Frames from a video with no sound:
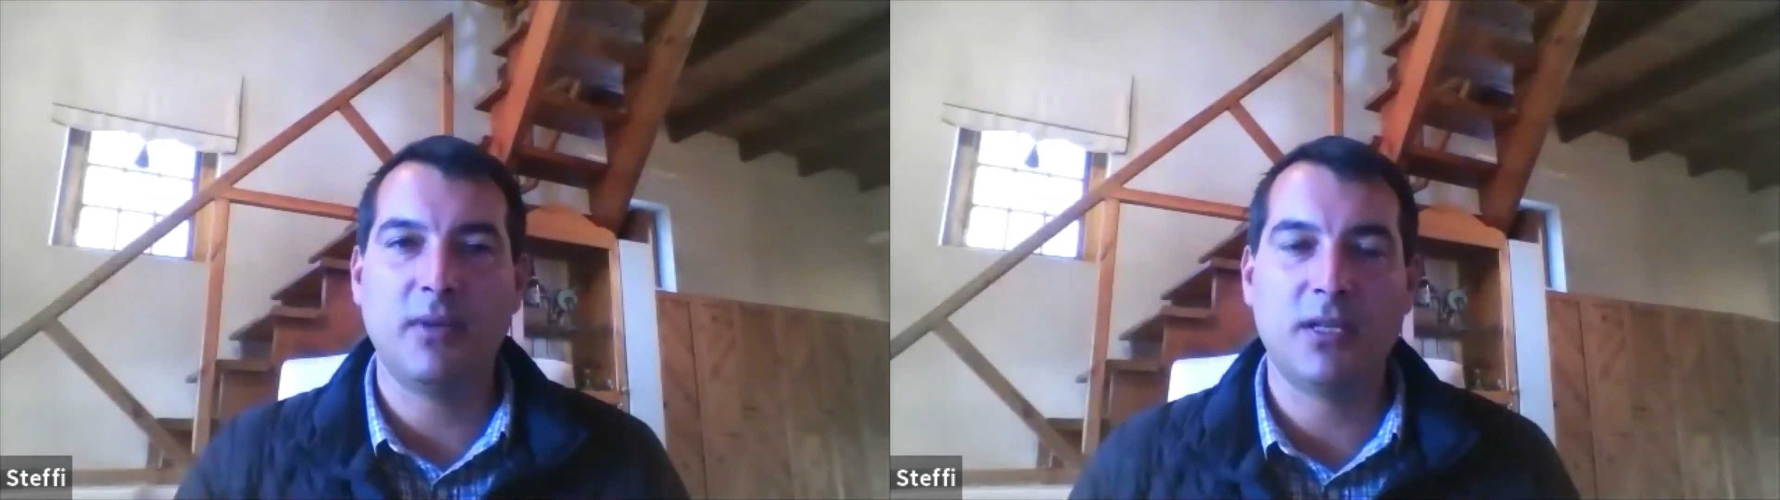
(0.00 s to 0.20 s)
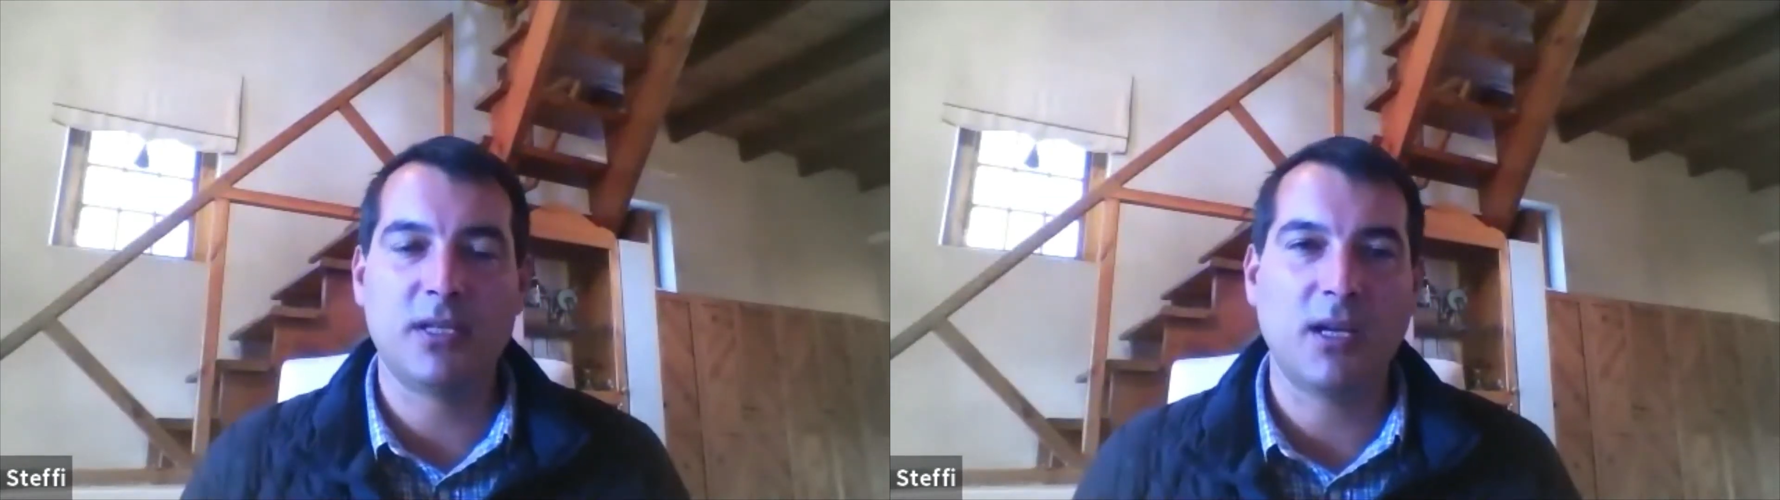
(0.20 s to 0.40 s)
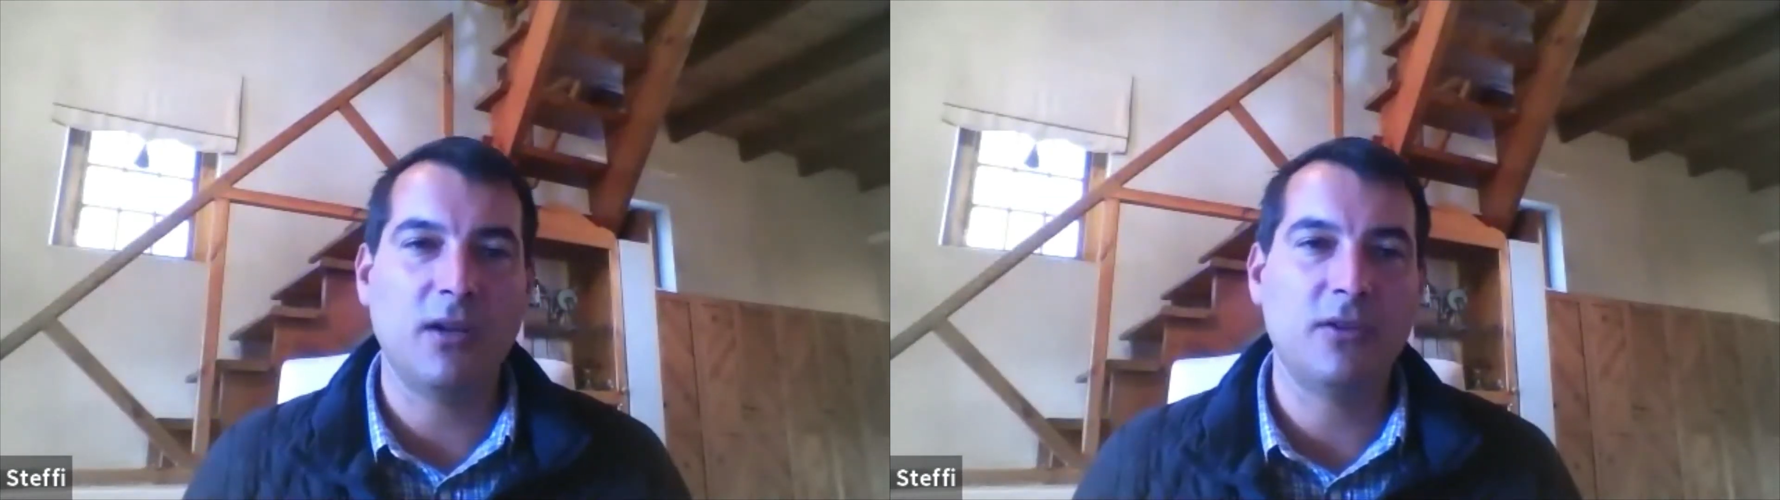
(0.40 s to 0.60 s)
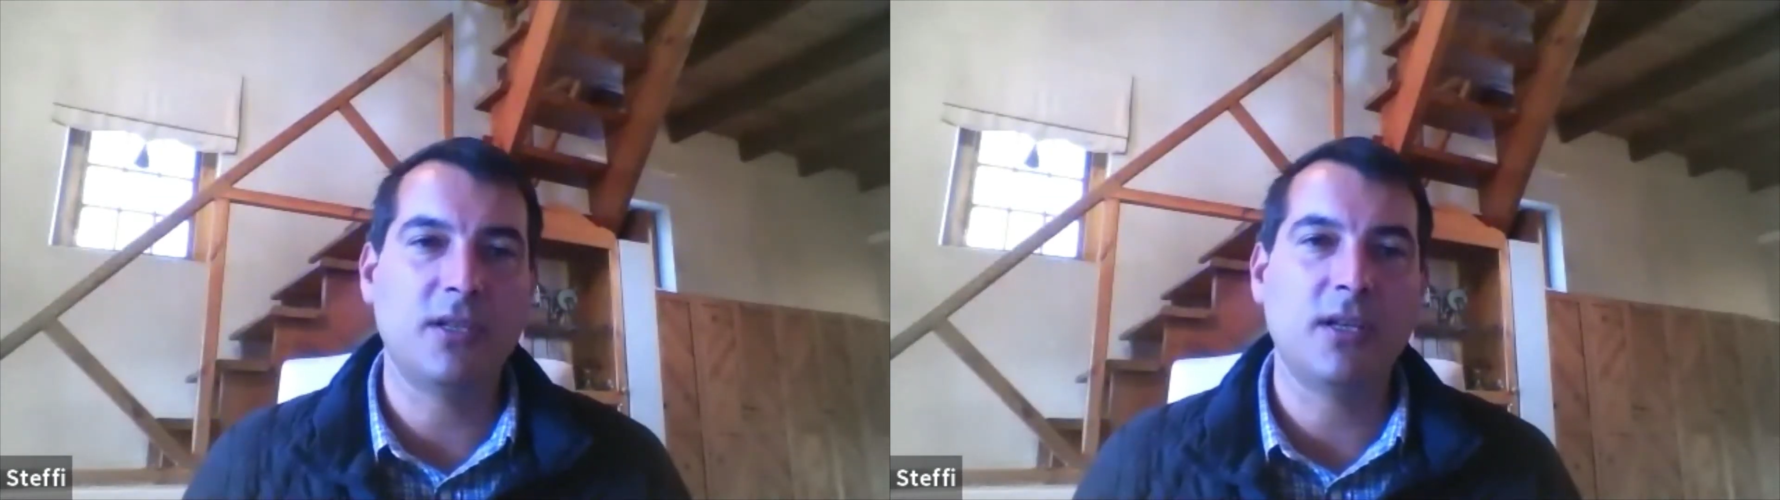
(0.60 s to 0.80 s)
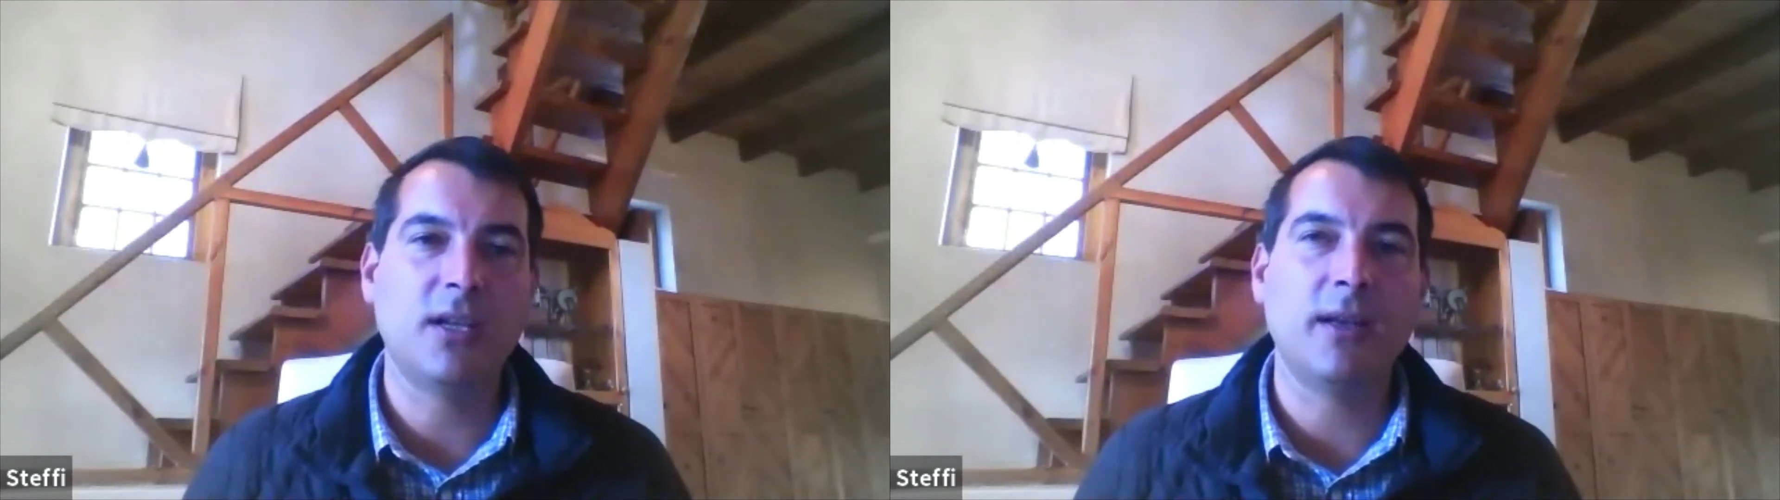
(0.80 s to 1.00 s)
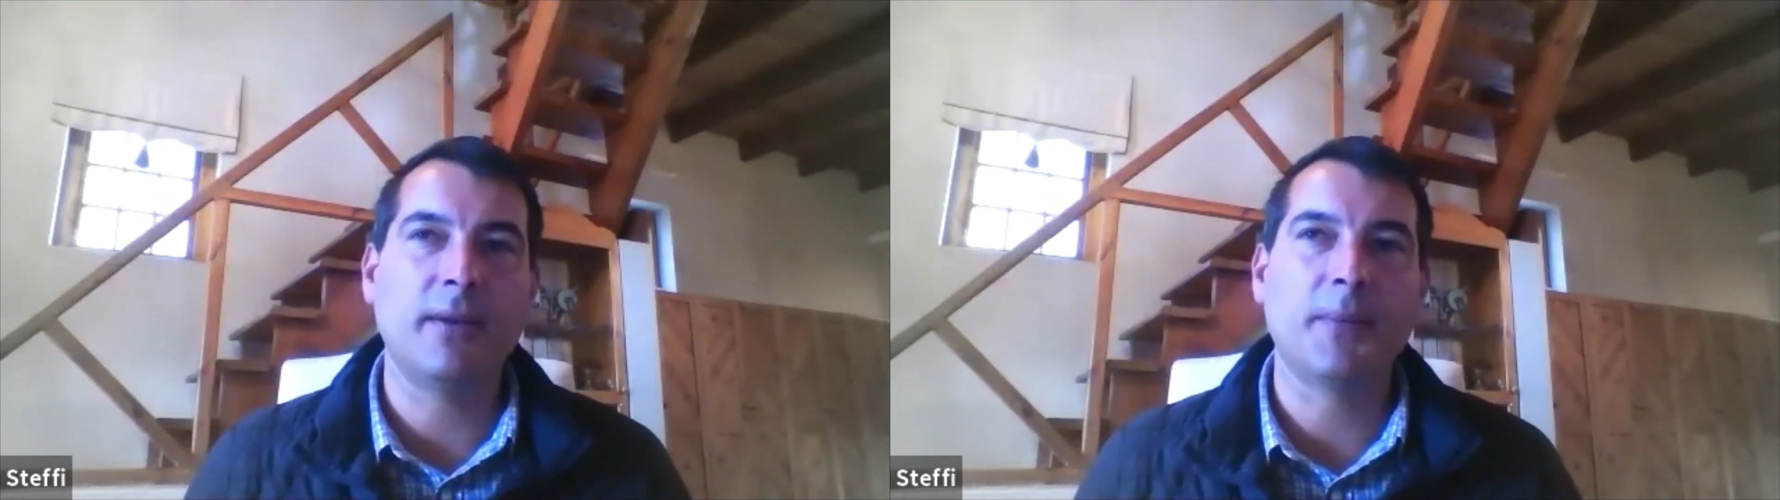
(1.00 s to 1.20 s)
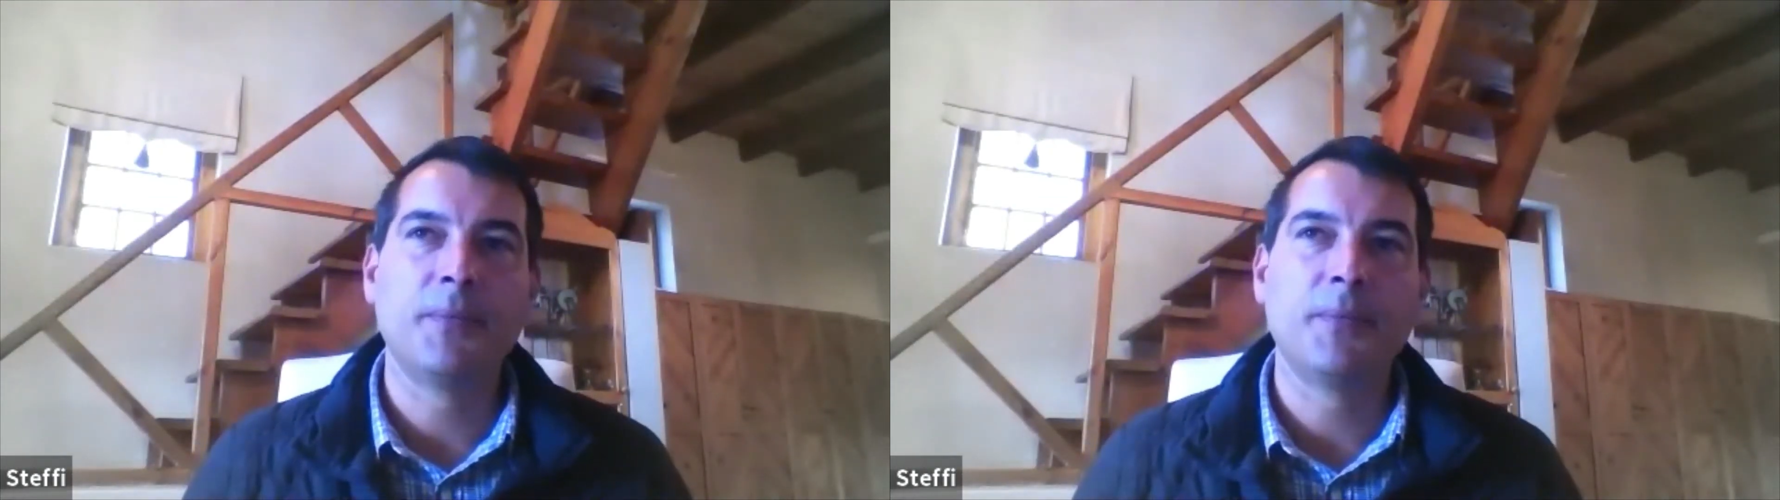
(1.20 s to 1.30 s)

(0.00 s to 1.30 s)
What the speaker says: it's closed again.